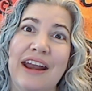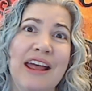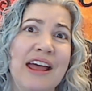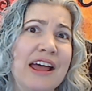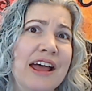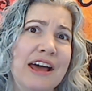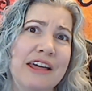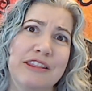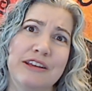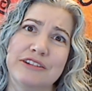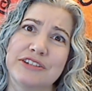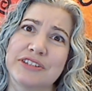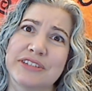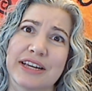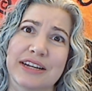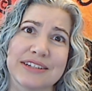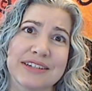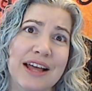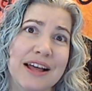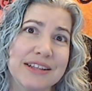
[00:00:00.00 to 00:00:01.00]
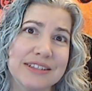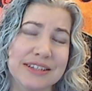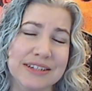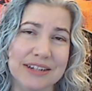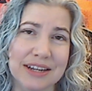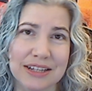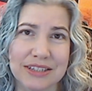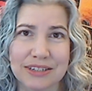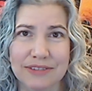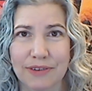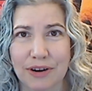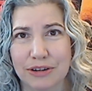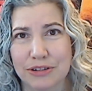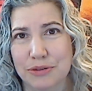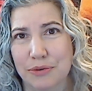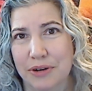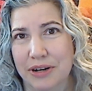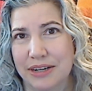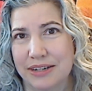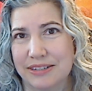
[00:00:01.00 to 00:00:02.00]
And there's just like tons and tons of arts
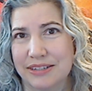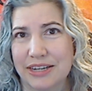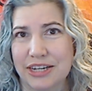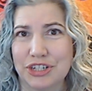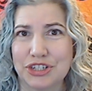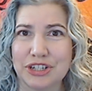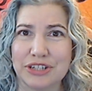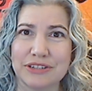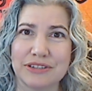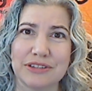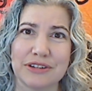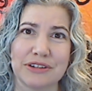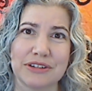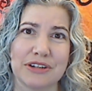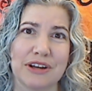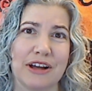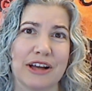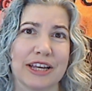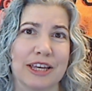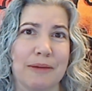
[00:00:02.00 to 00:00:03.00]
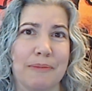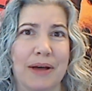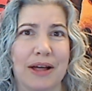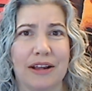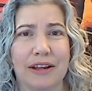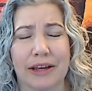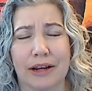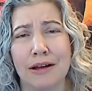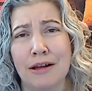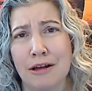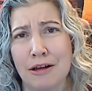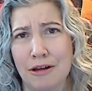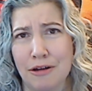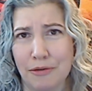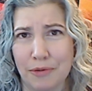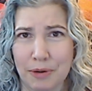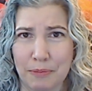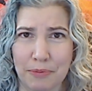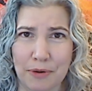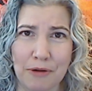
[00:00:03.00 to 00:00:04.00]
organizations that are talking about like, oh,
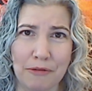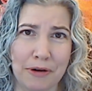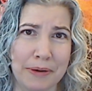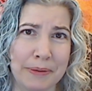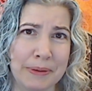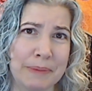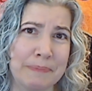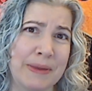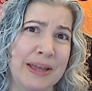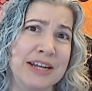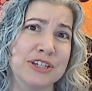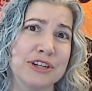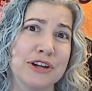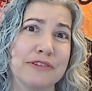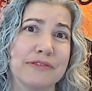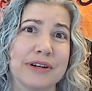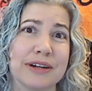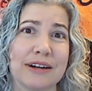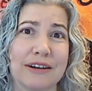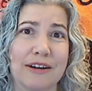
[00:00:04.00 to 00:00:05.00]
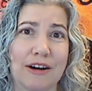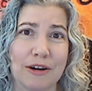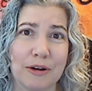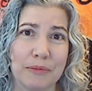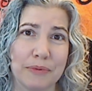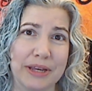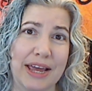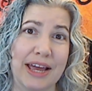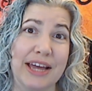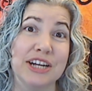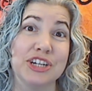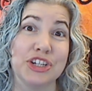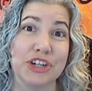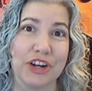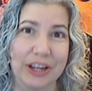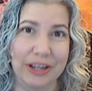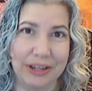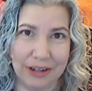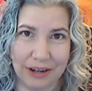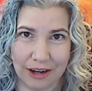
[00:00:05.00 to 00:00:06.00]
we're programming Beethoven and aren't we
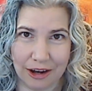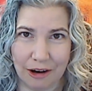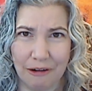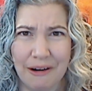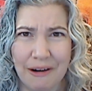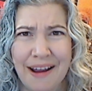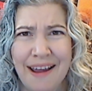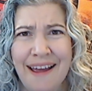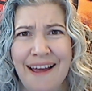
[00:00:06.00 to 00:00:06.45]
edgy, And